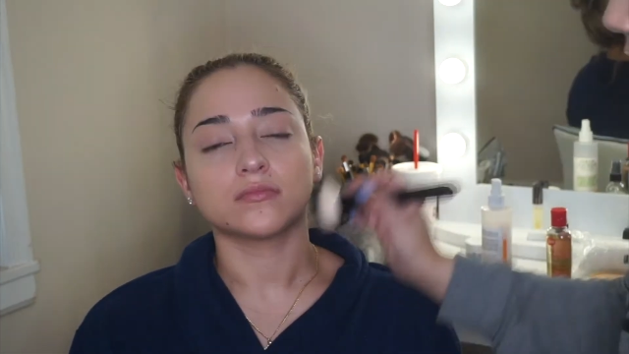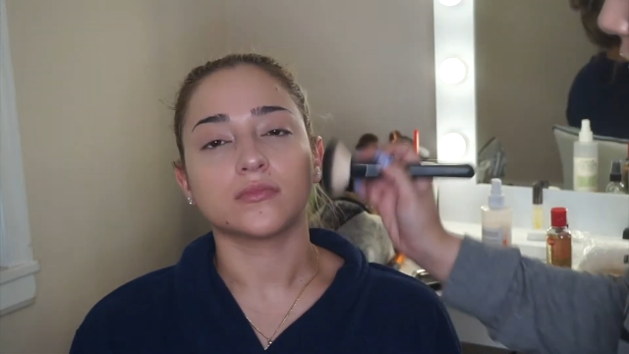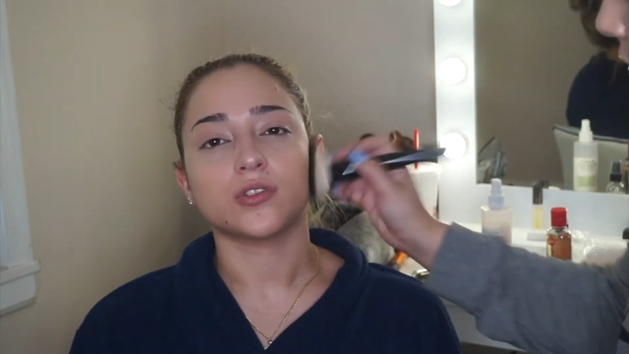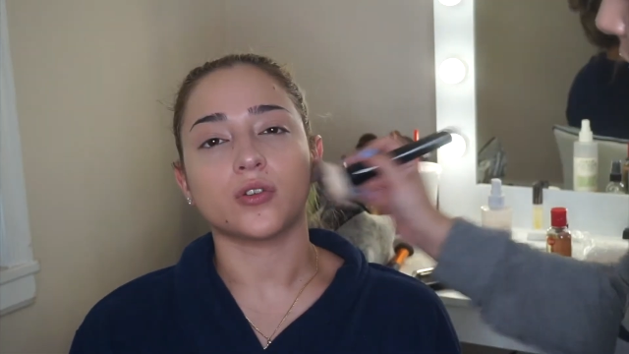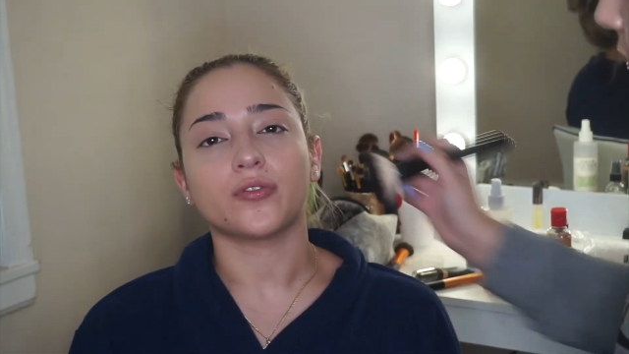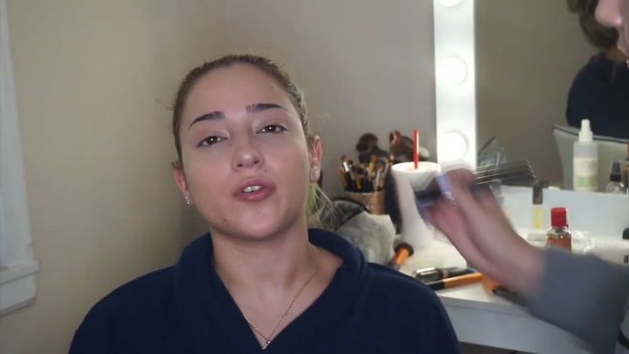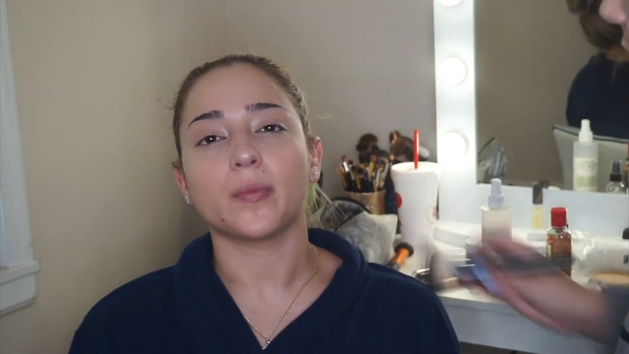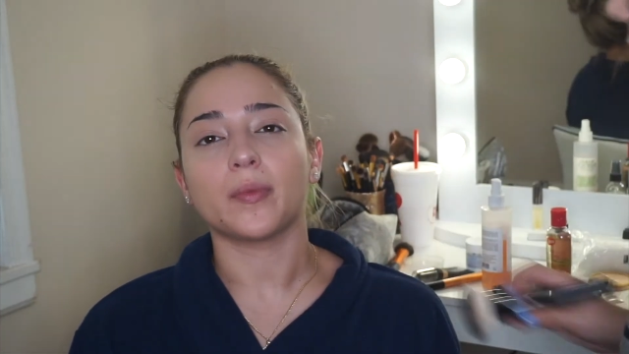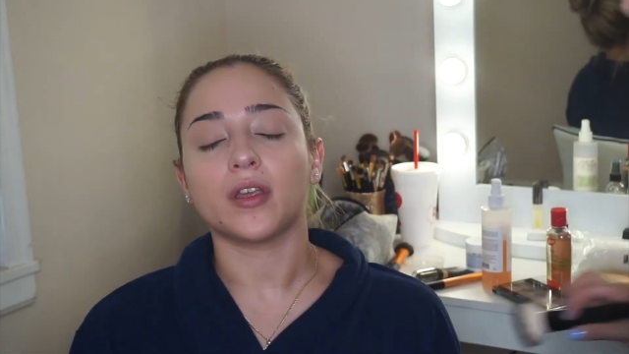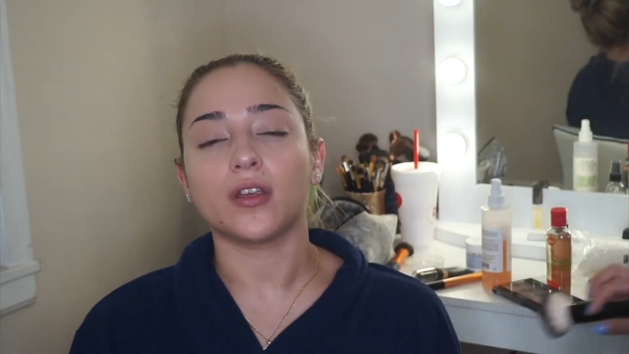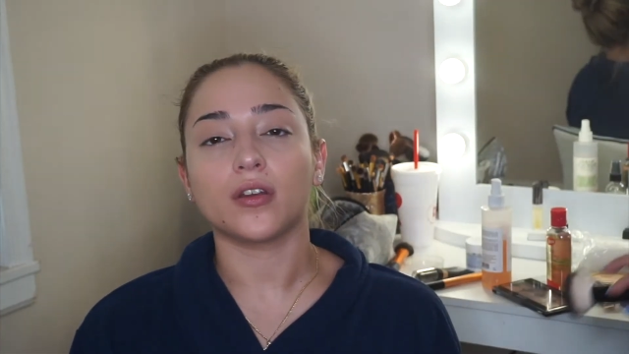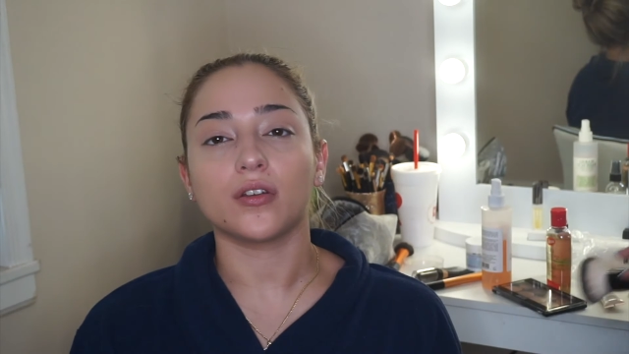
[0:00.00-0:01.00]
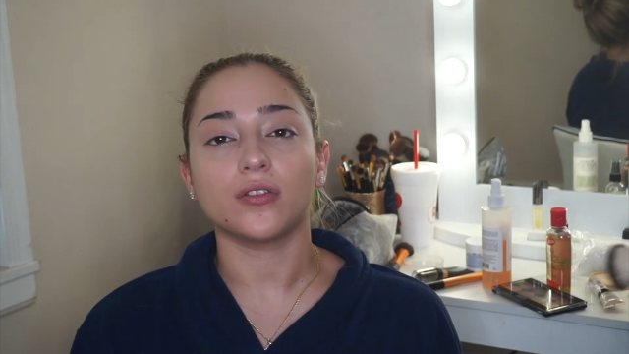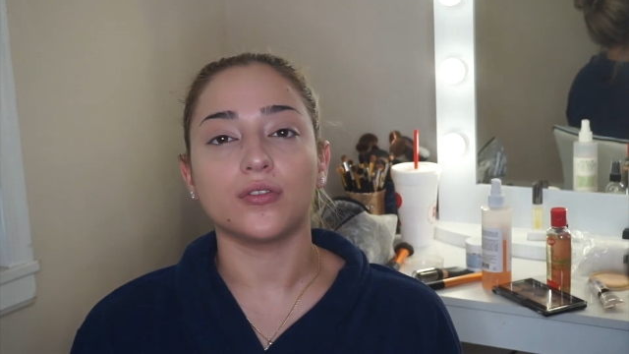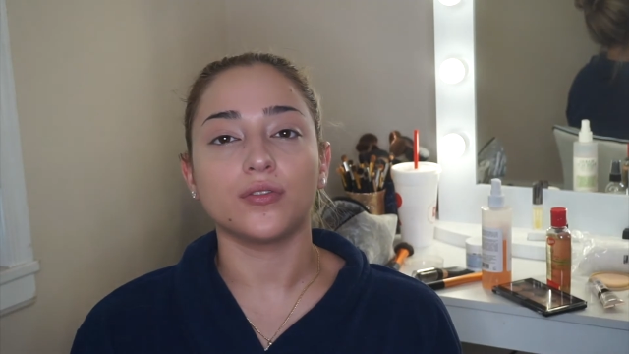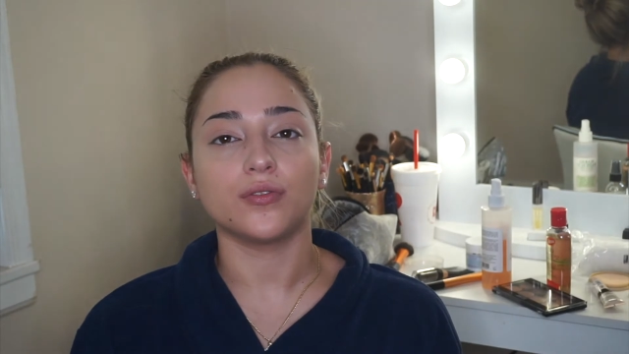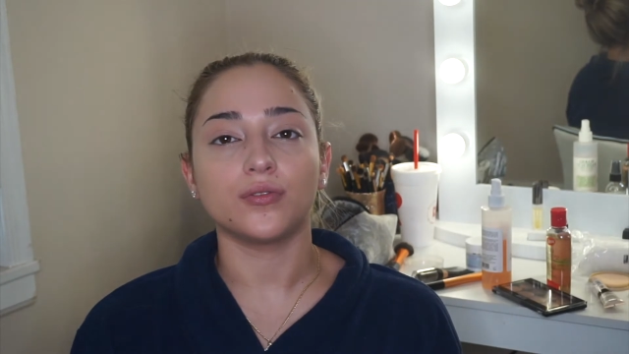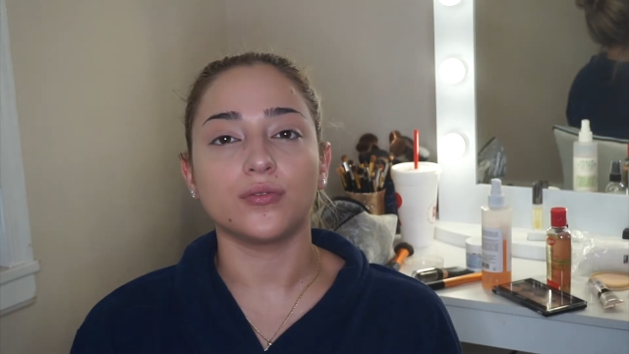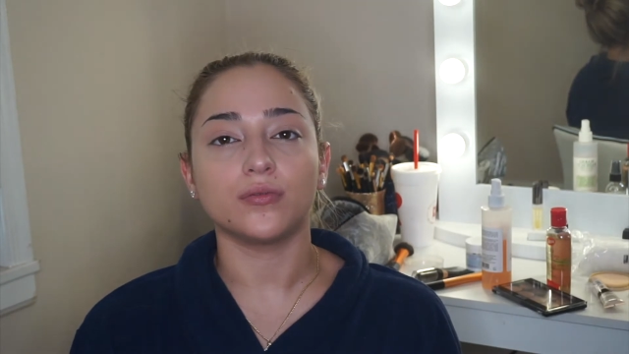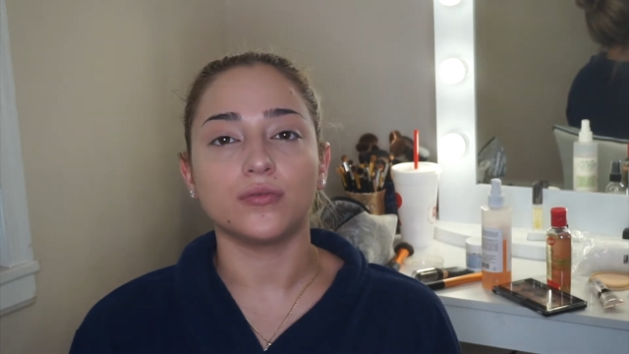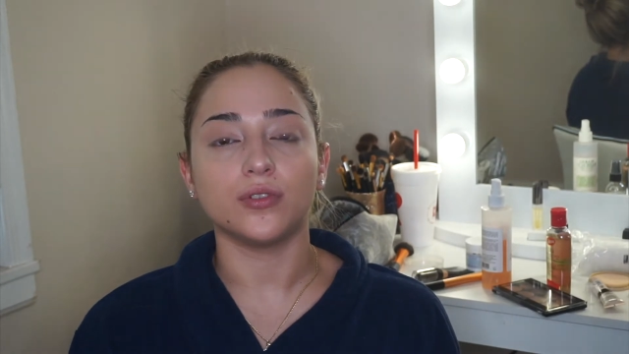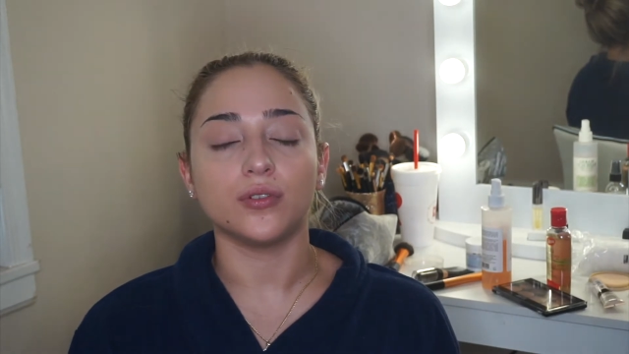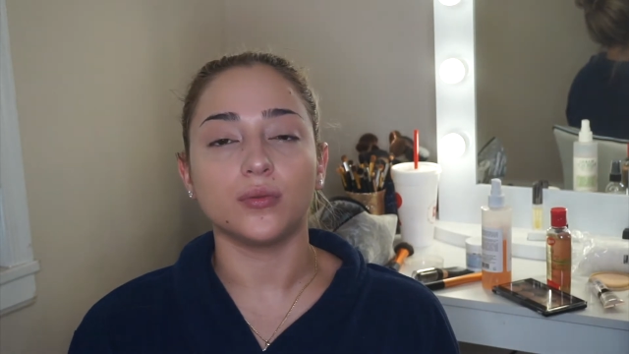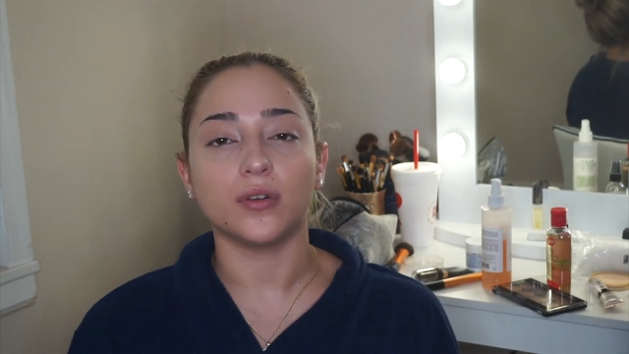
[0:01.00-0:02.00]
So from here you
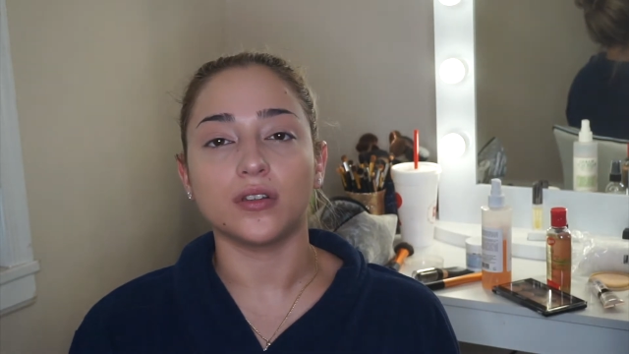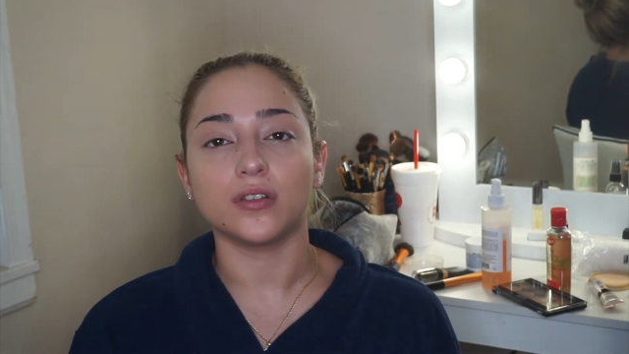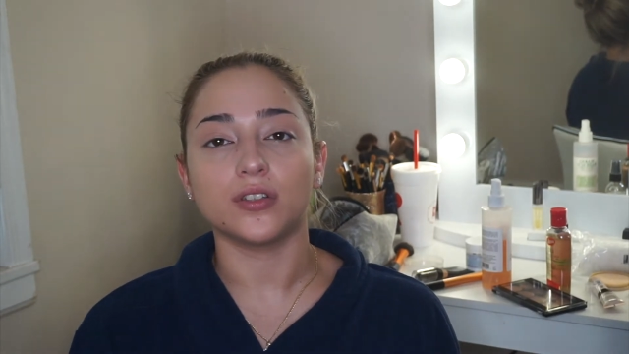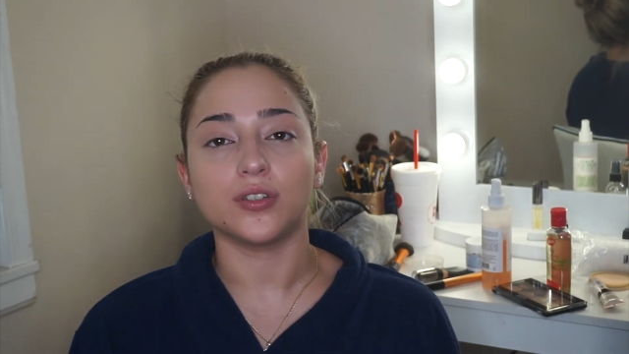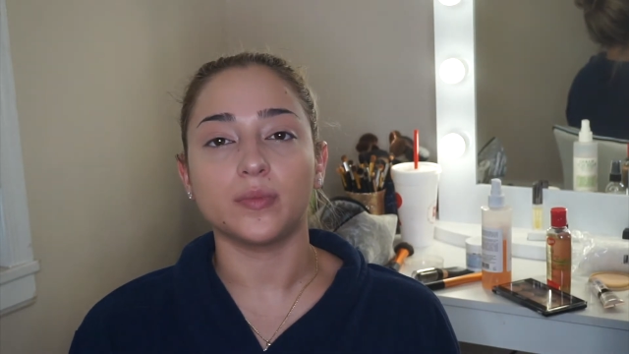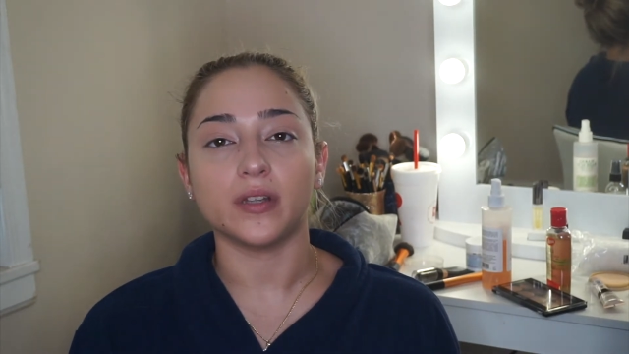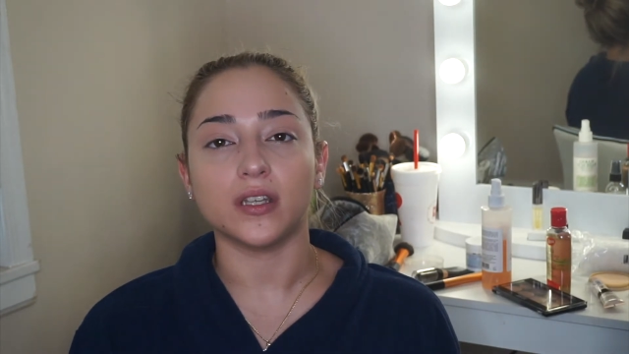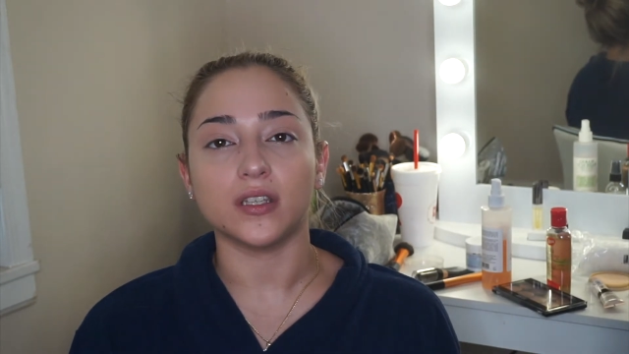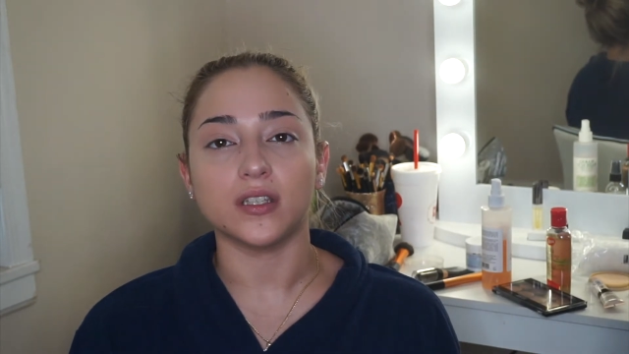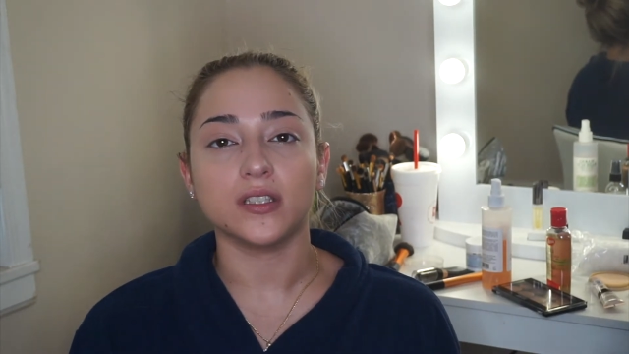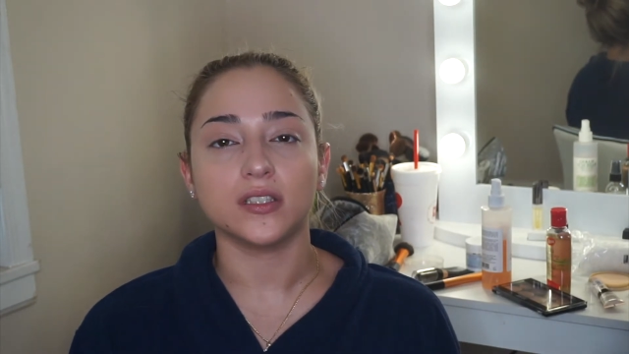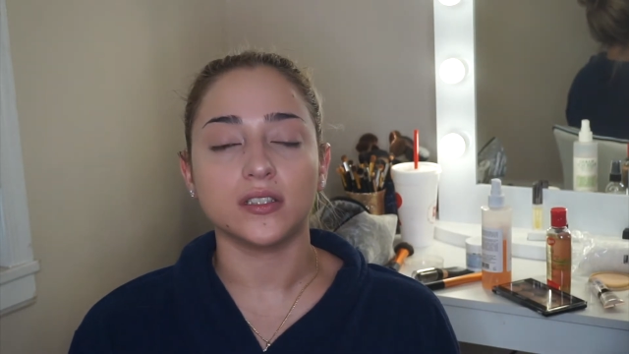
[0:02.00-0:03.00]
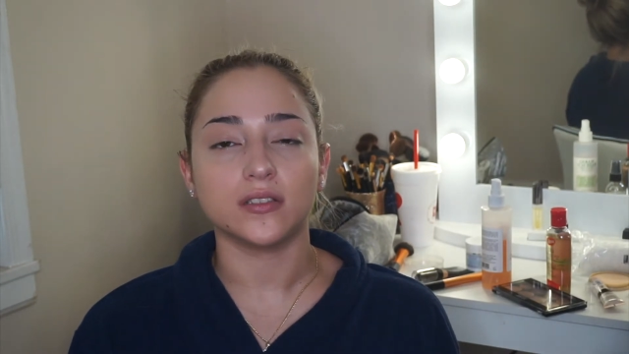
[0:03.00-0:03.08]
do what you please.